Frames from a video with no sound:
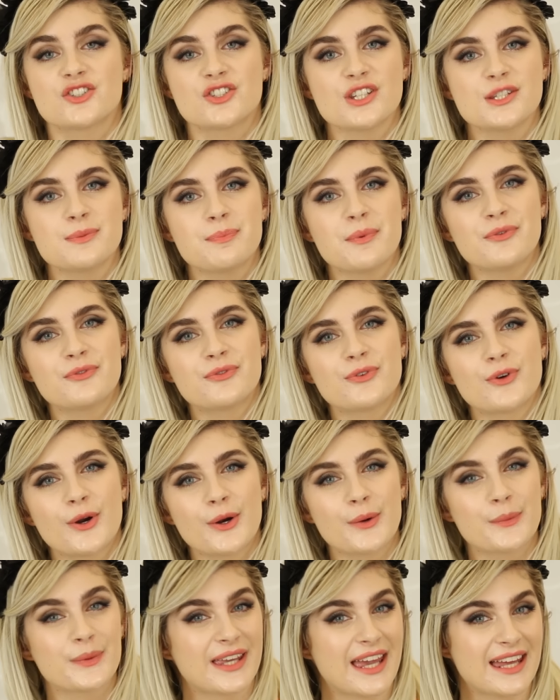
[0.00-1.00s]
Just
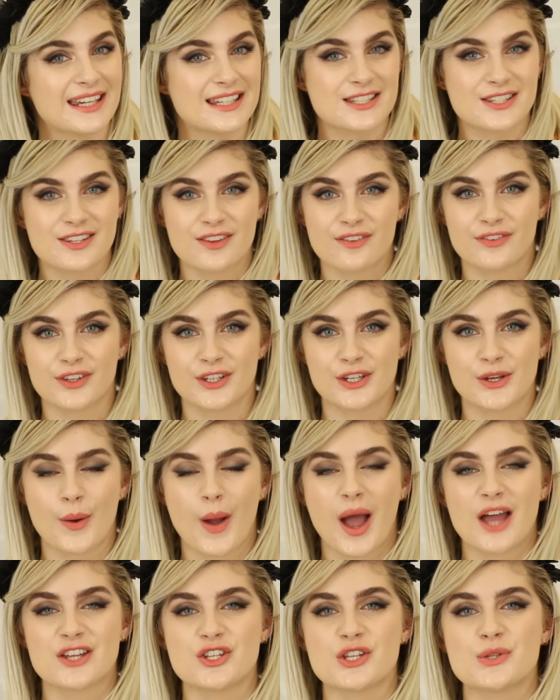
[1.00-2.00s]
before we get into the video,
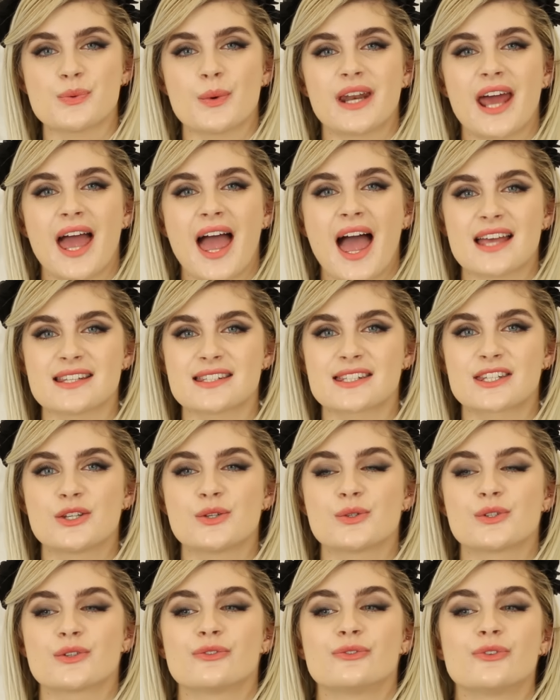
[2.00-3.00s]
I just want to ask
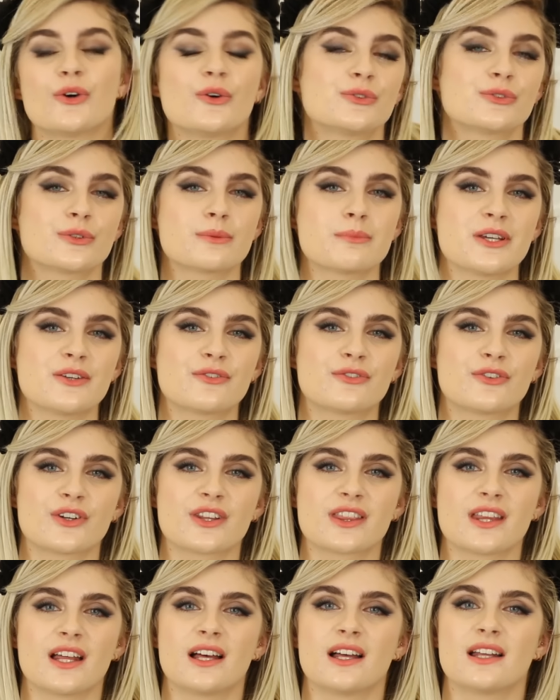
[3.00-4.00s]
you to vote for me
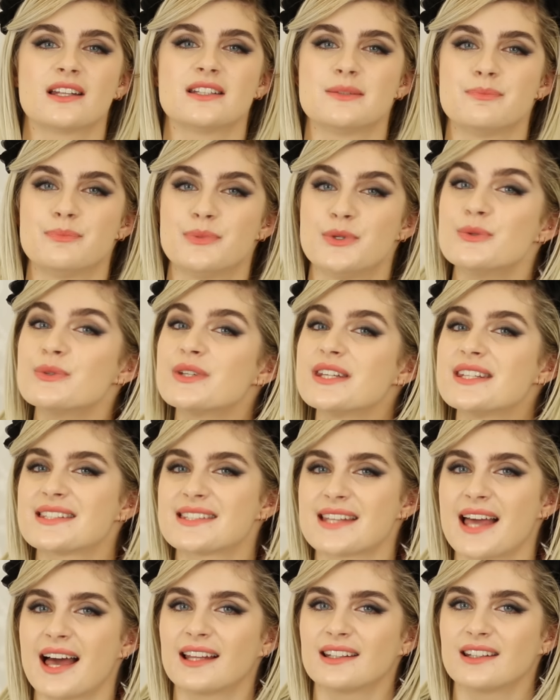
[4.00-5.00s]
for the beauty
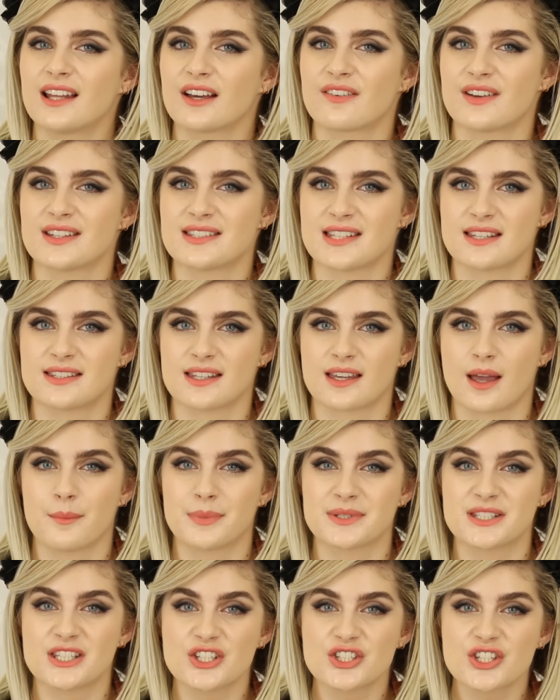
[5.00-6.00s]
set Look Fantastic
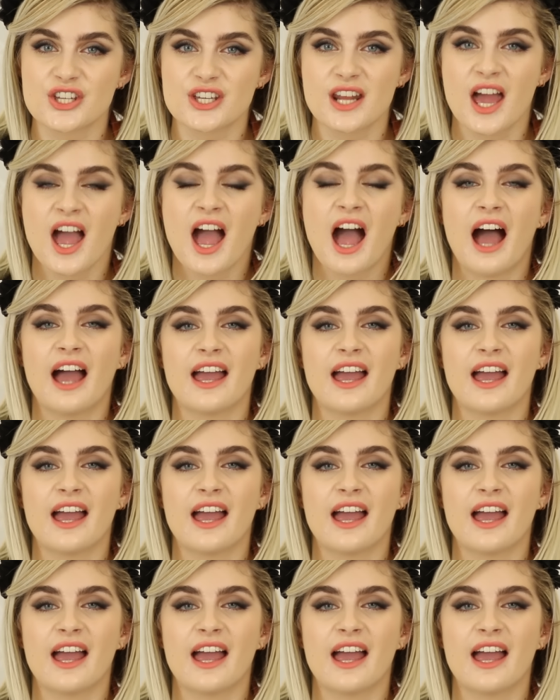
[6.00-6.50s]
competition.